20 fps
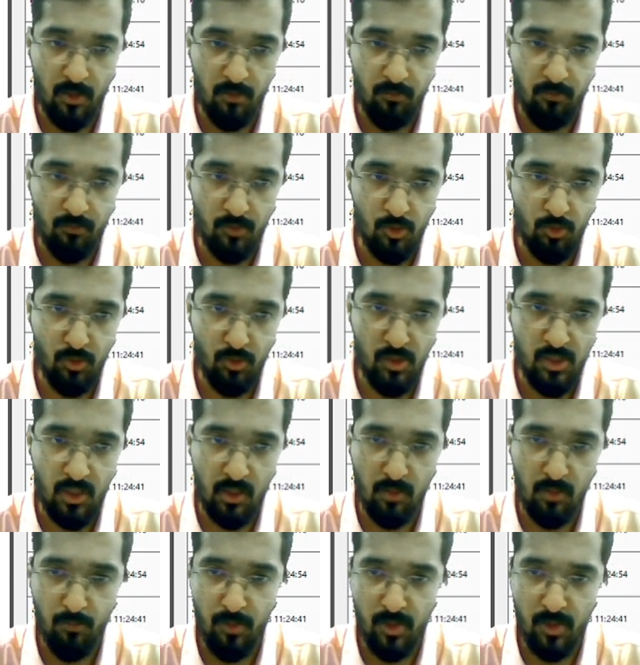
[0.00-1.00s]
So these are the
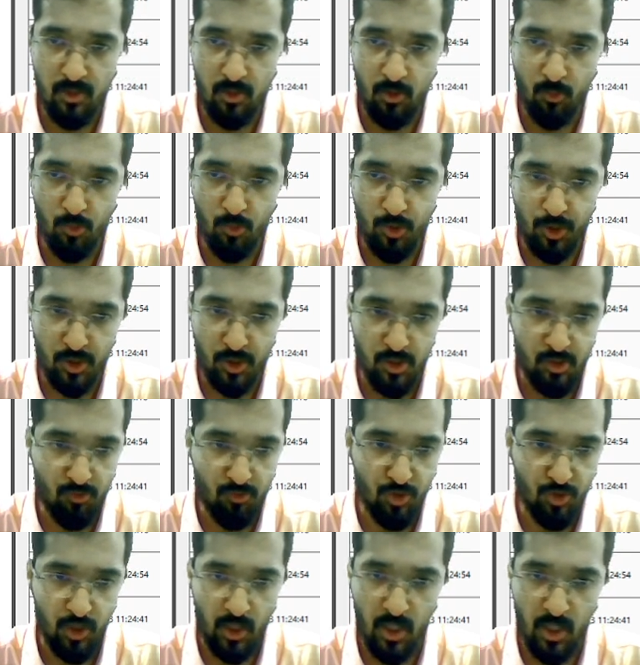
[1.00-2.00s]
basic questions which
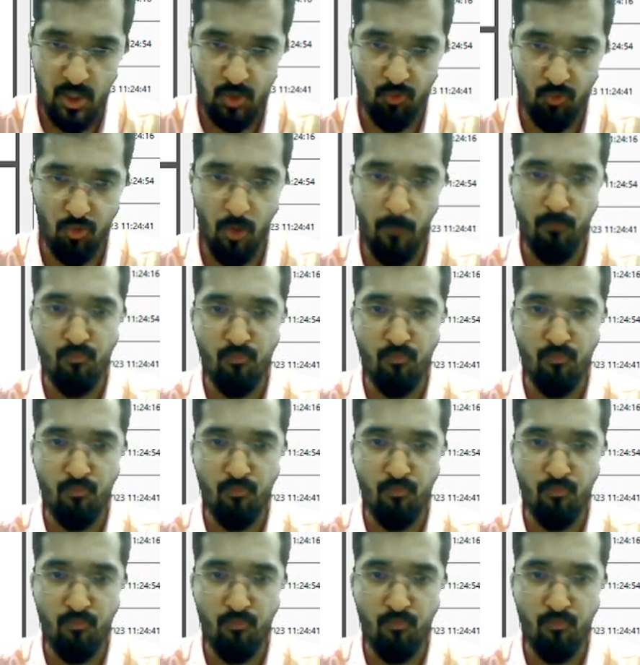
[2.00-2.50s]
are asked from